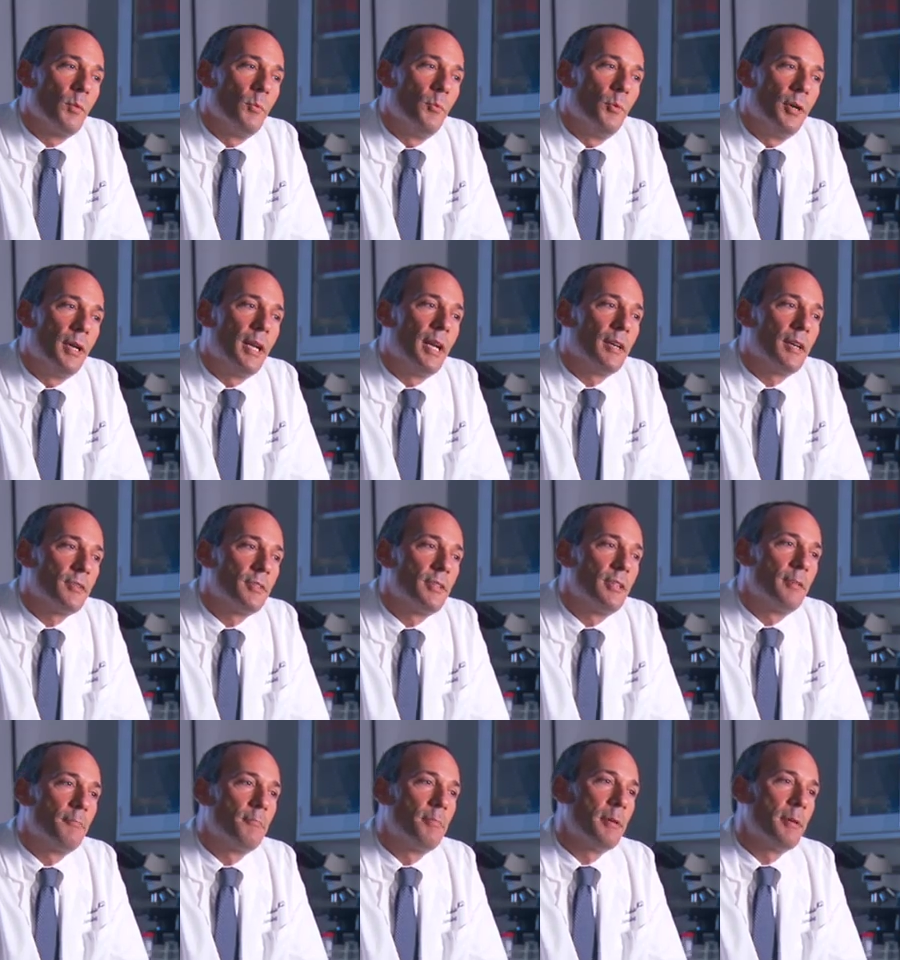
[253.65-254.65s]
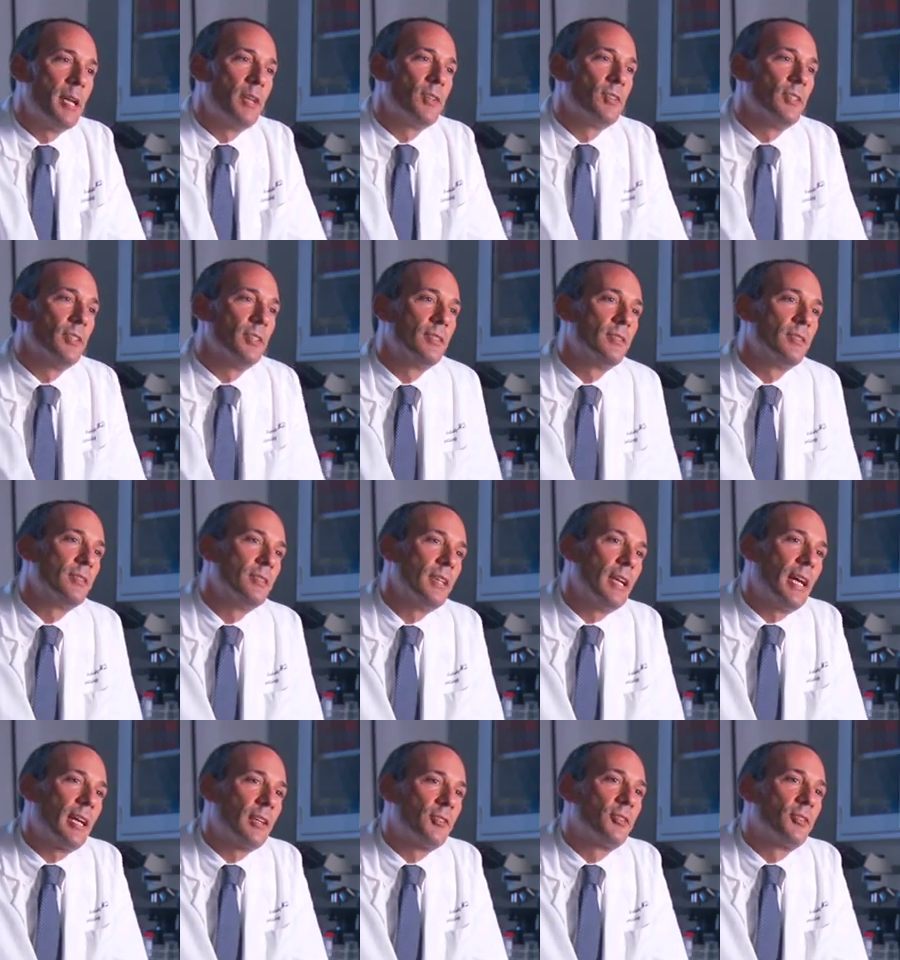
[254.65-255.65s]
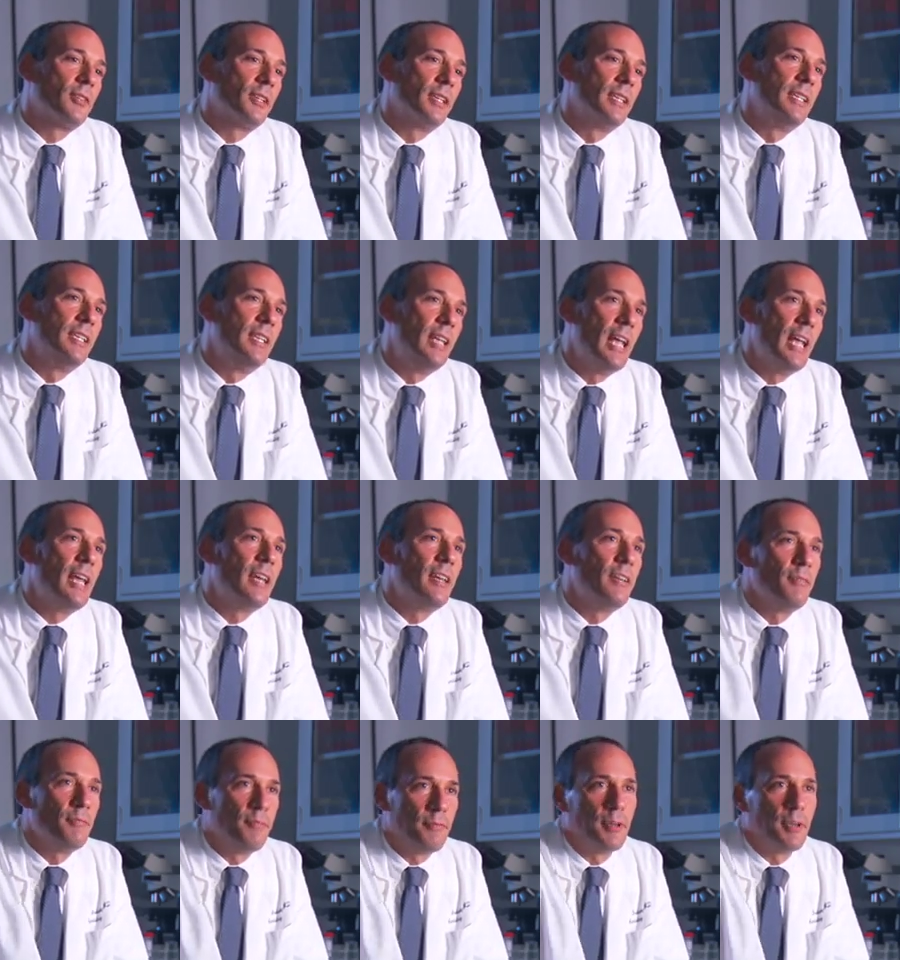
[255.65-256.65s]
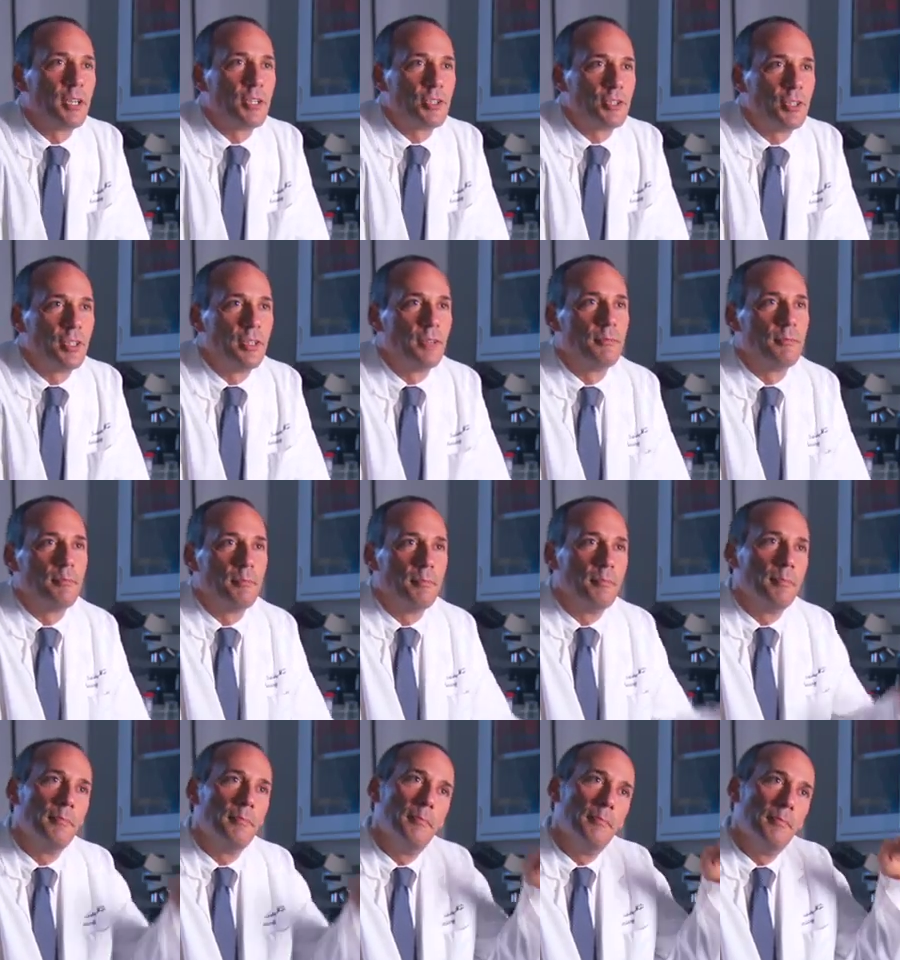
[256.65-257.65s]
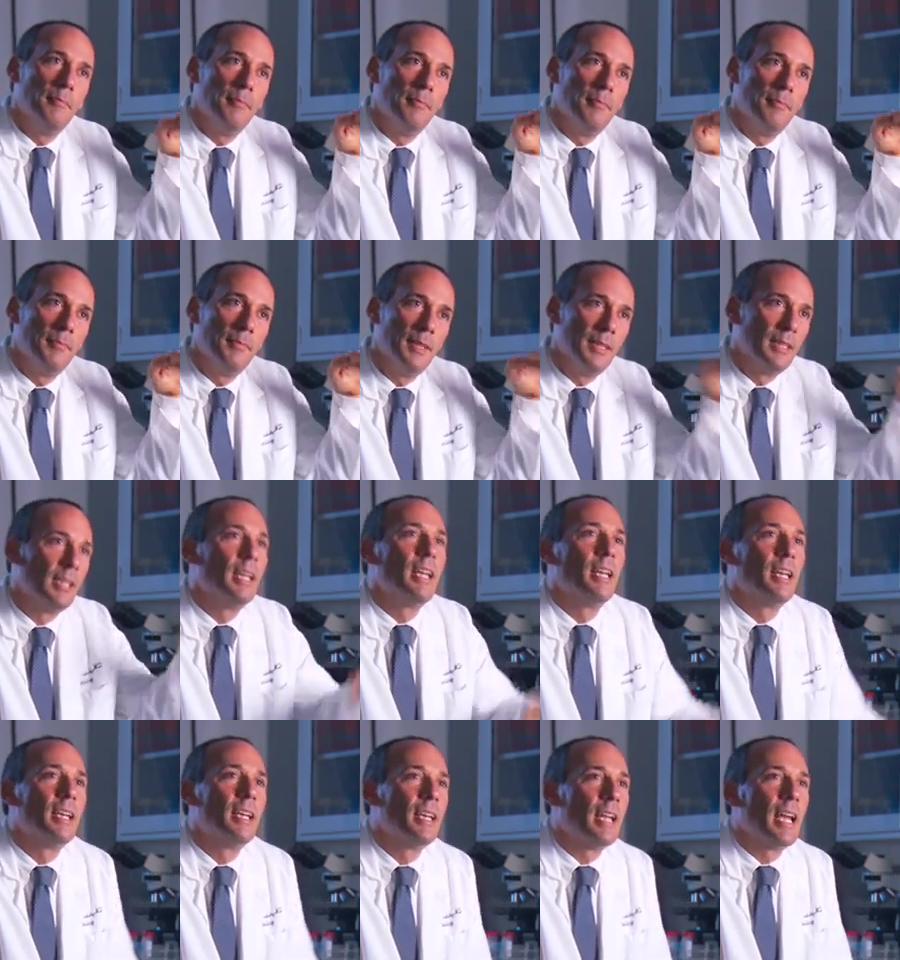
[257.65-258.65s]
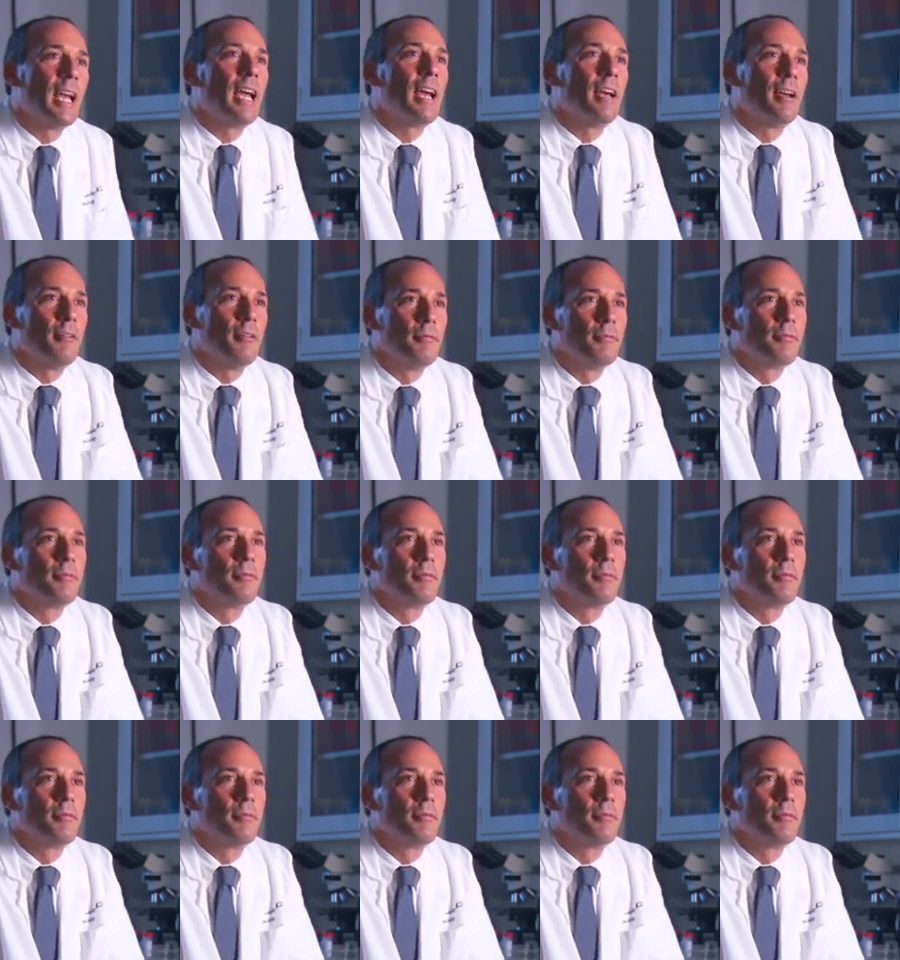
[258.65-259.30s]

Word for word: We're now seeing patients actually gain function that they didn't have